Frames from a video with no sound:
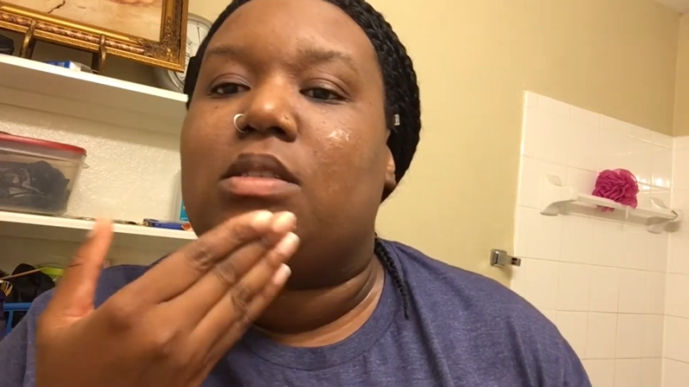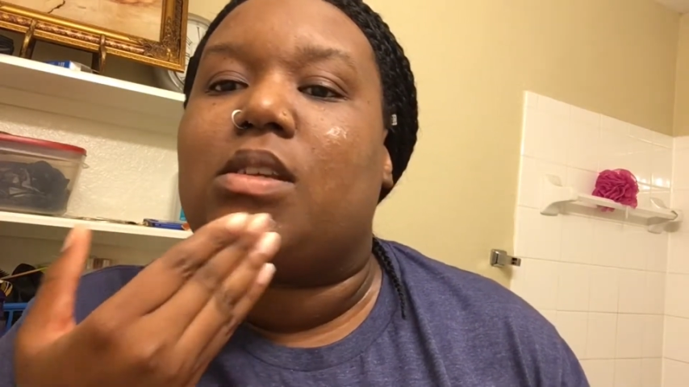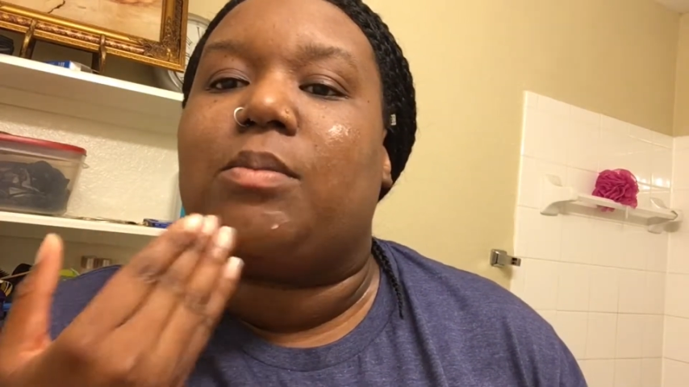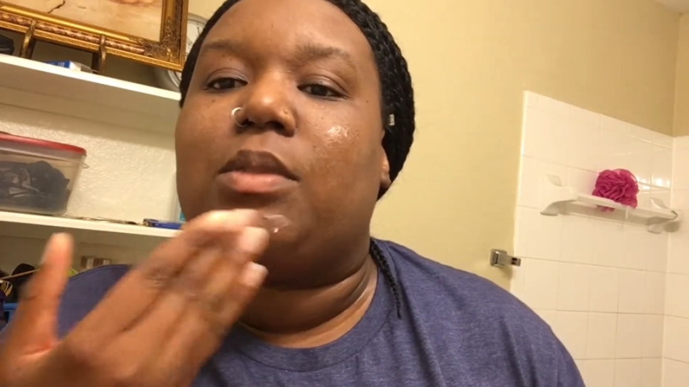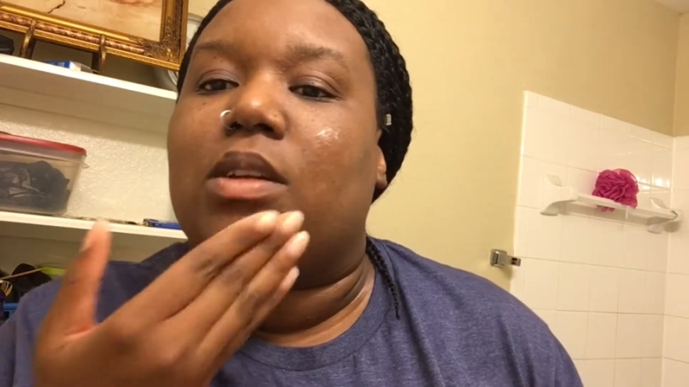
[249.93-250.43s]
because
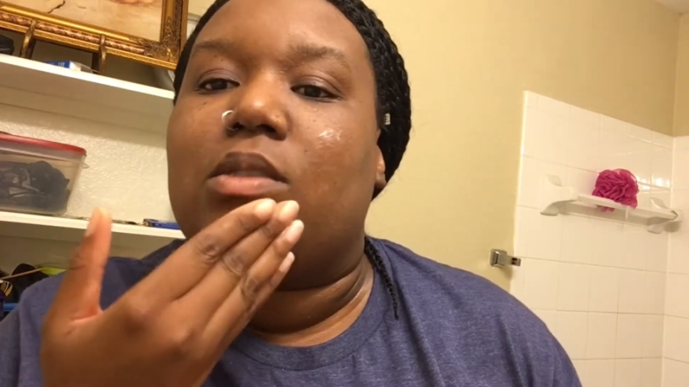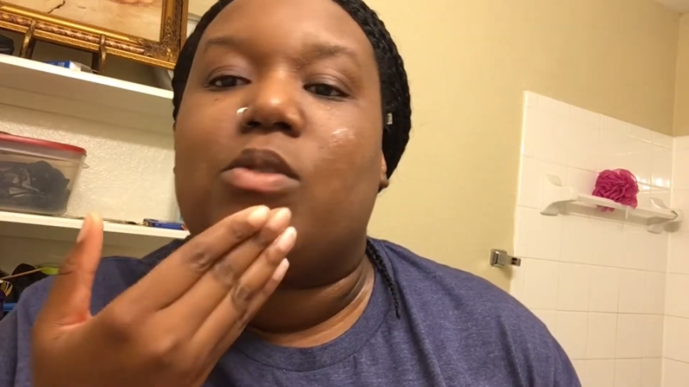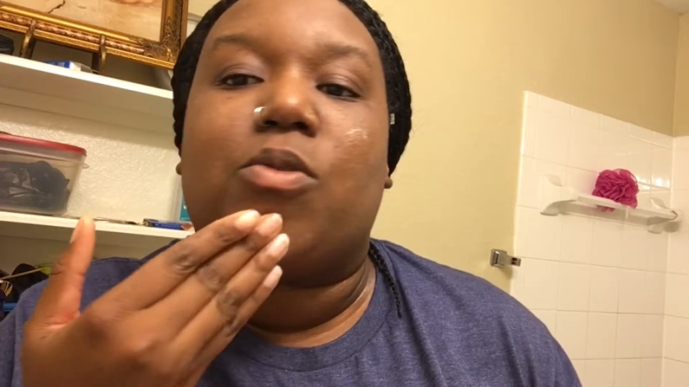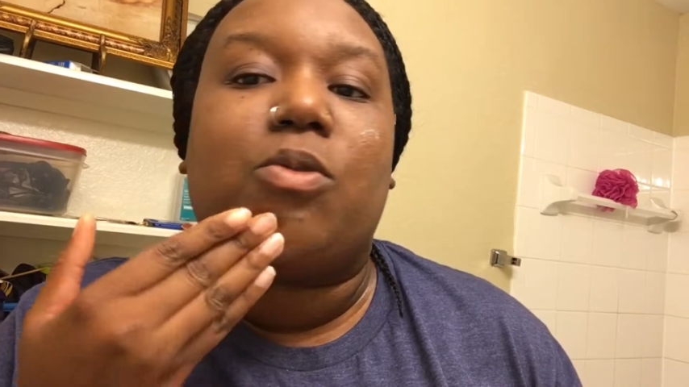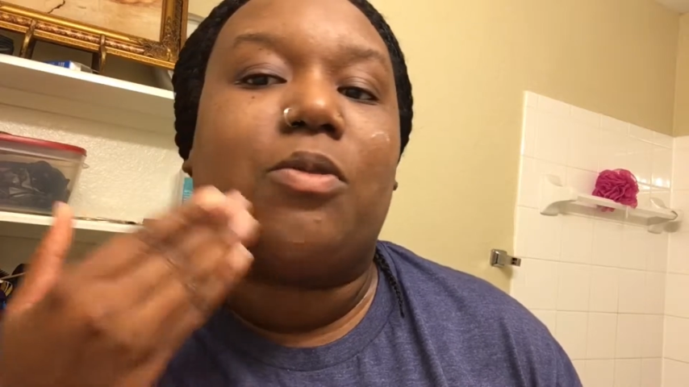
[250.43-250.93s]
I'm
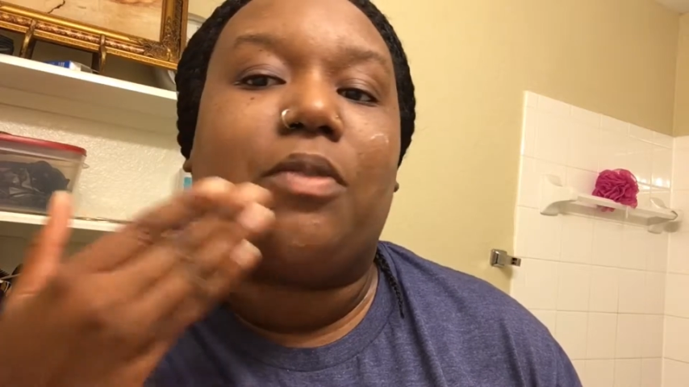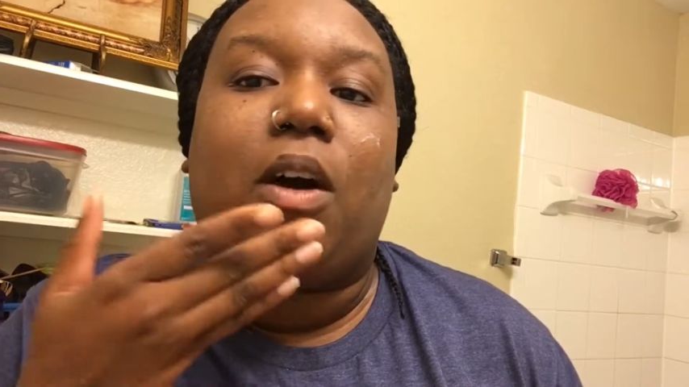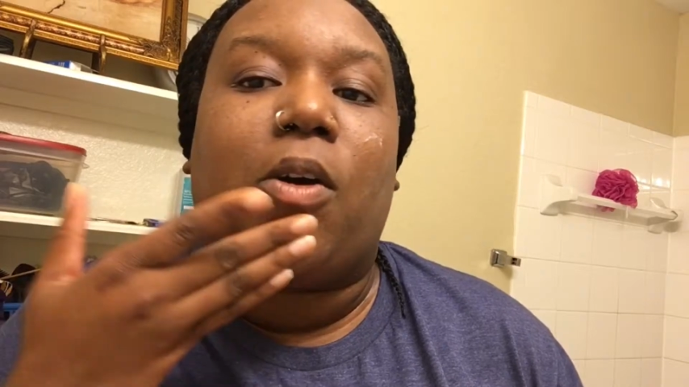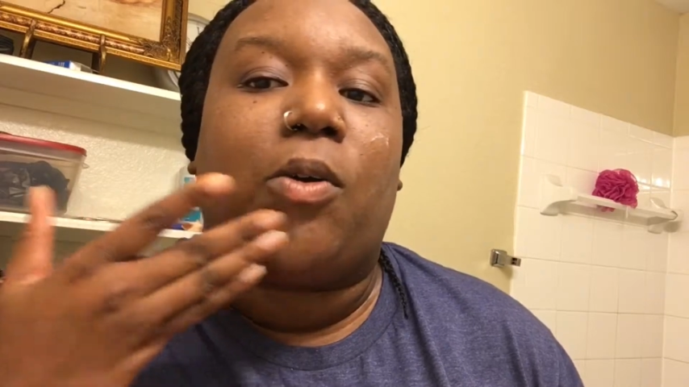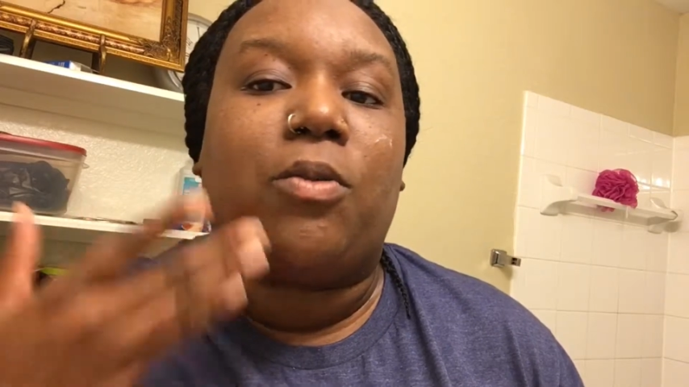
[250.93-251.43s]
looking through the
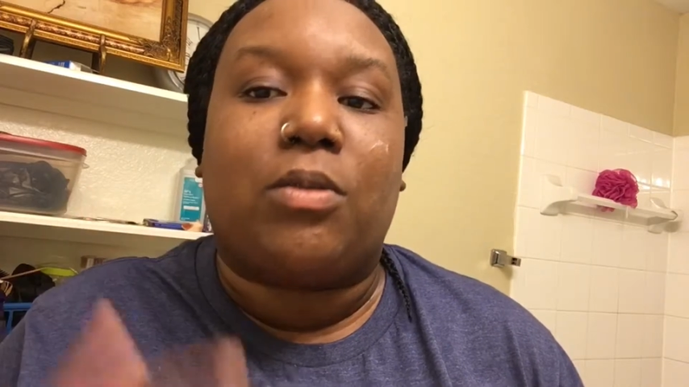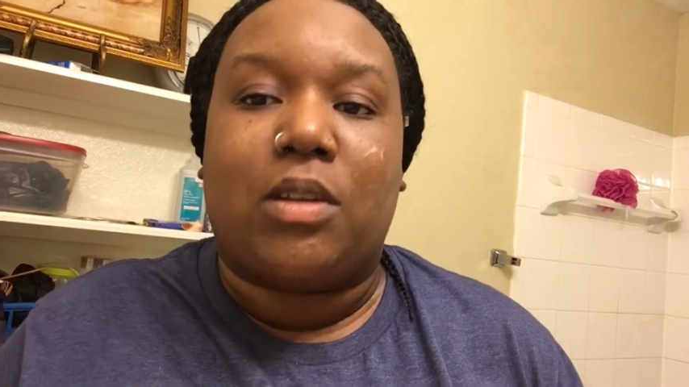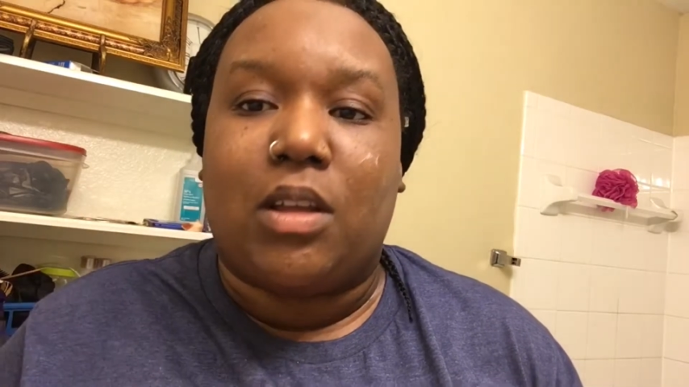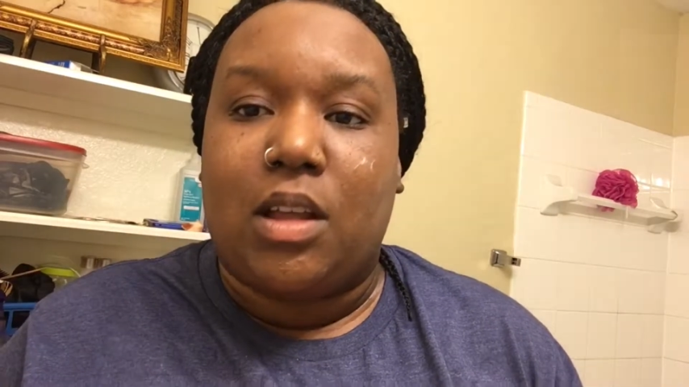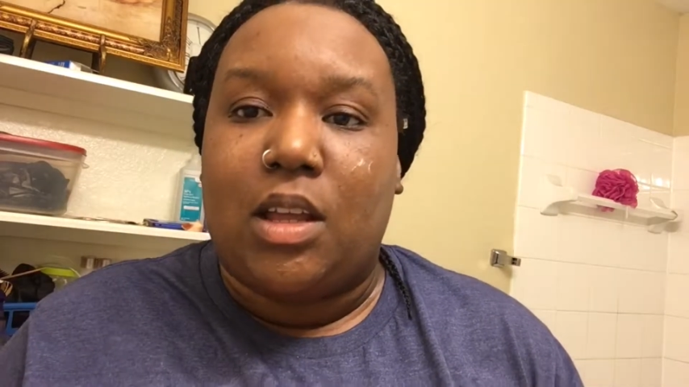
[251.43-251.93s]
phone,
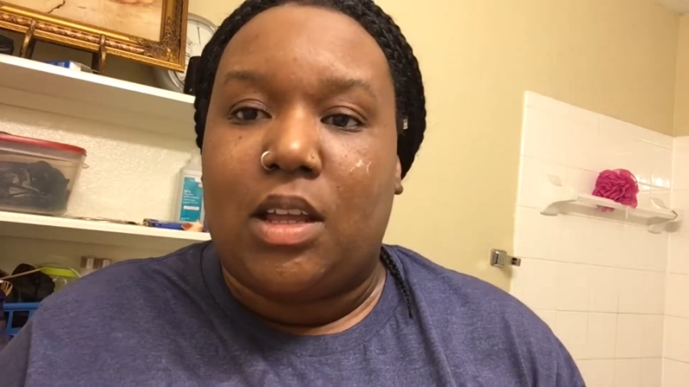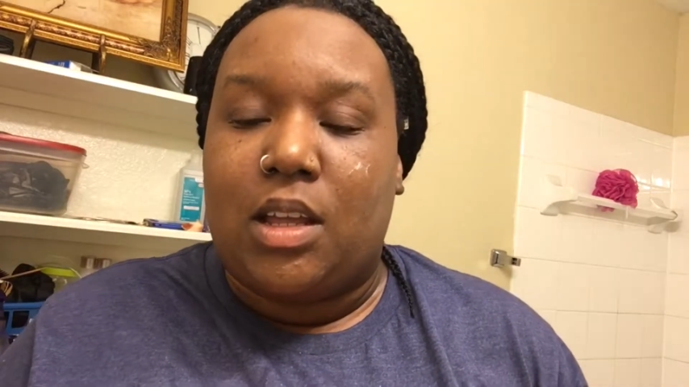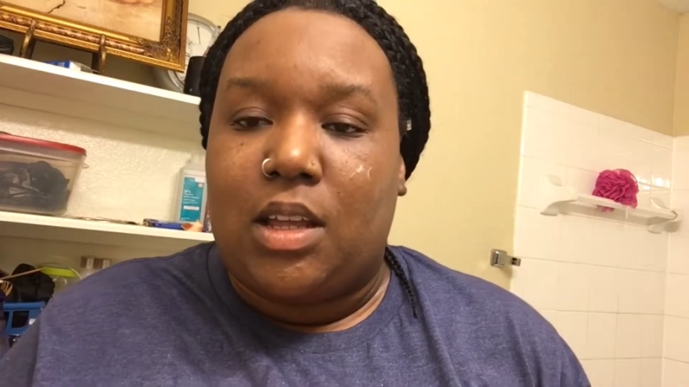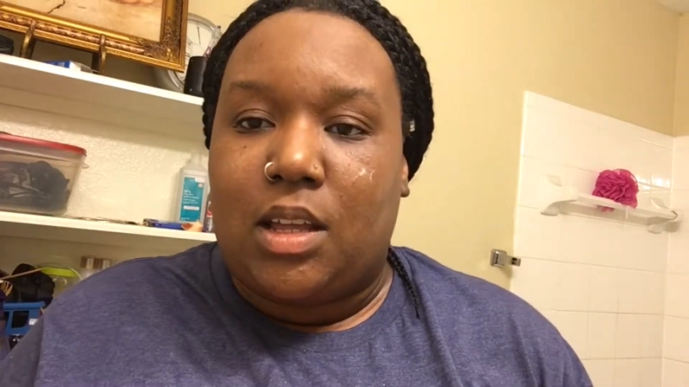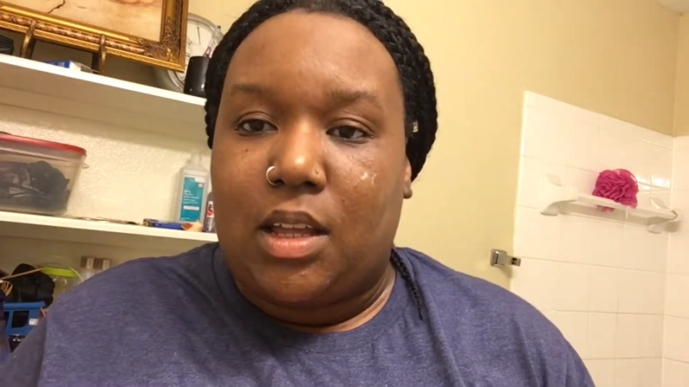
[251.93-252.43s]

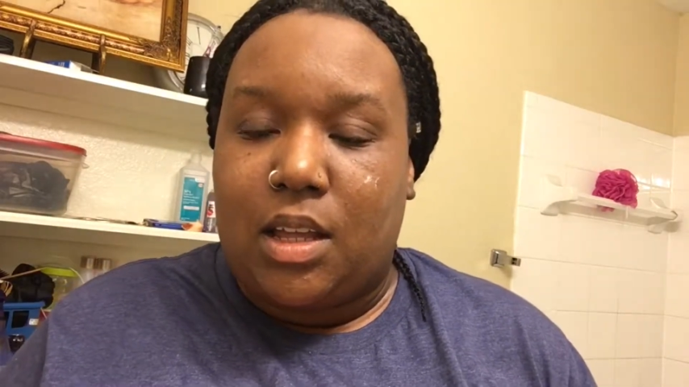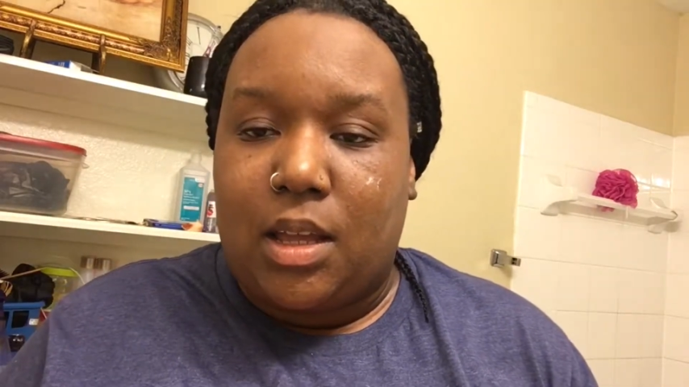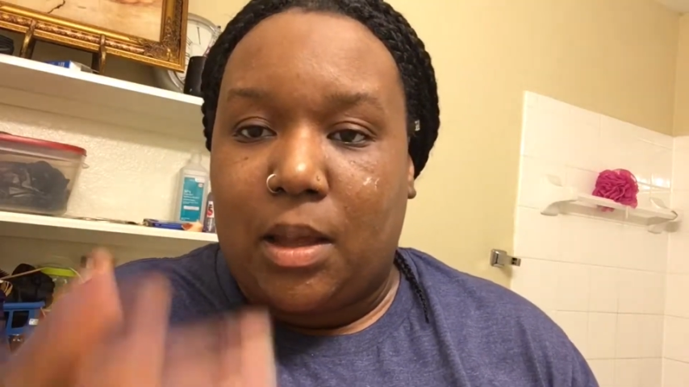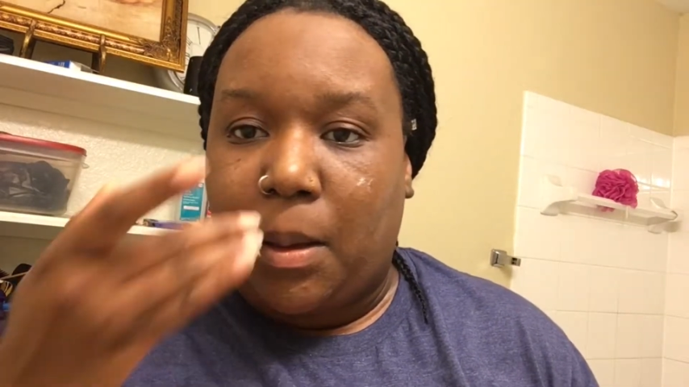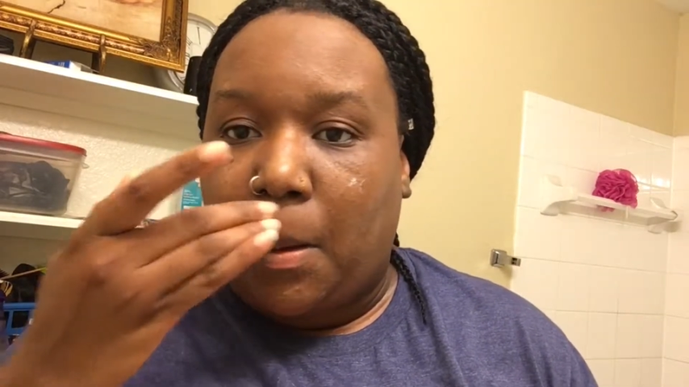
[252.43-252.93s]

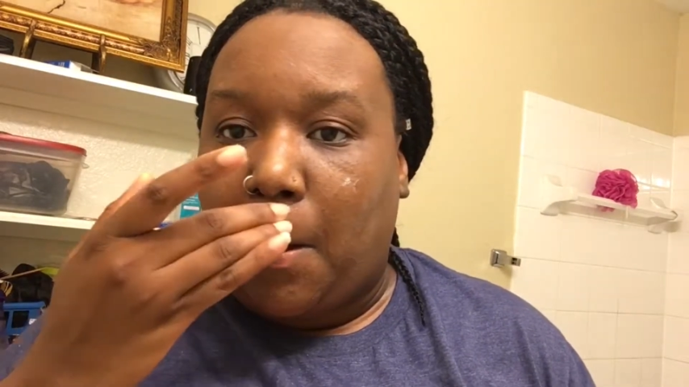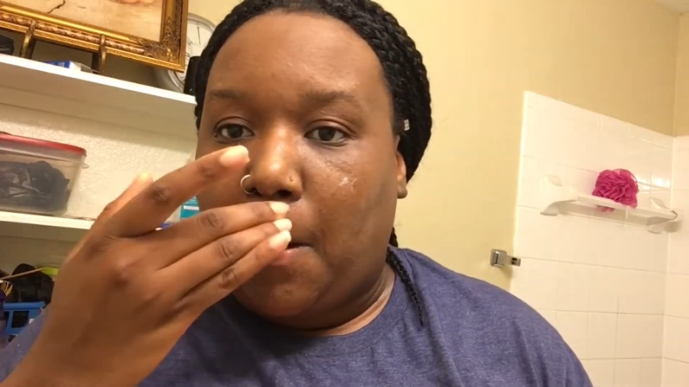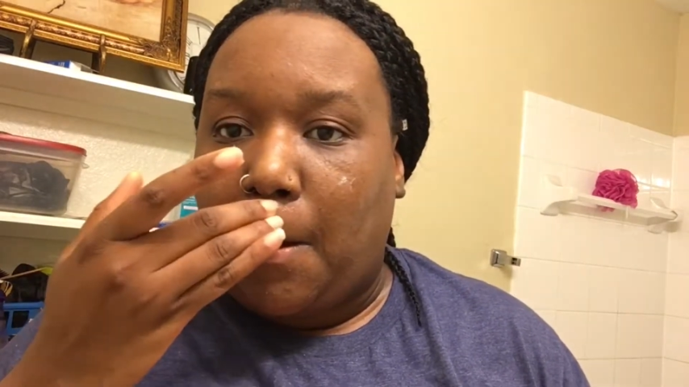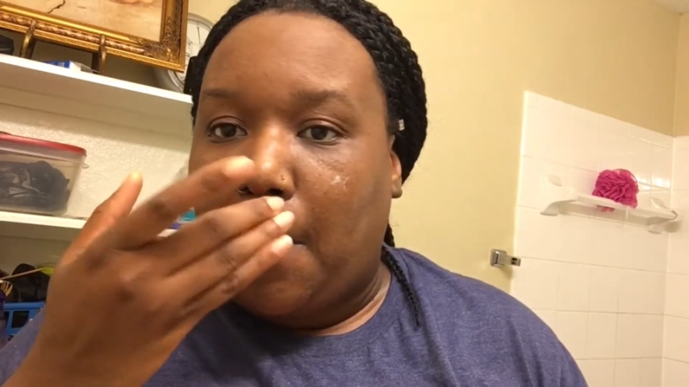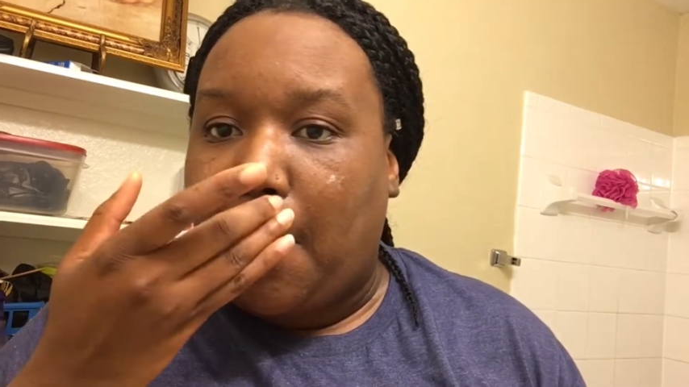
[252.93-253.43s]

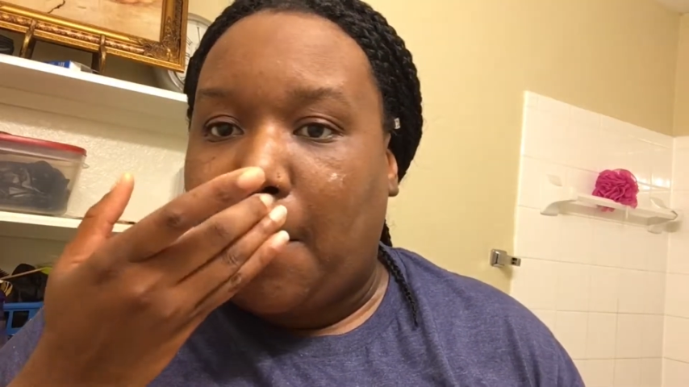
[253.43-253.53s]
and